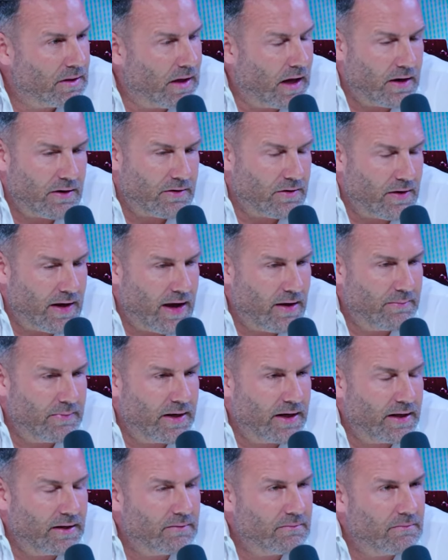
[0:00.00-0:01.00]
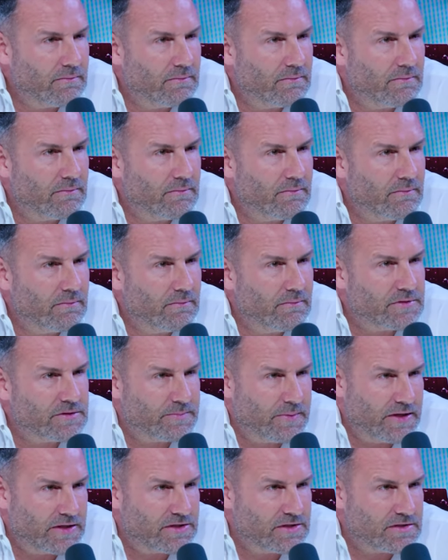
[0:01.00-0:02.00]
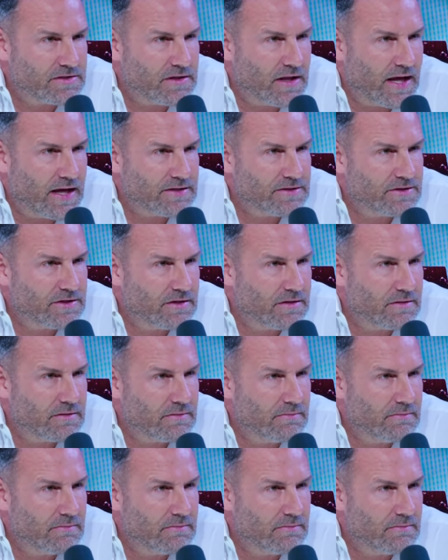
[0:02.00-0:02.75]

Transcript: I don't know how many speeches last year,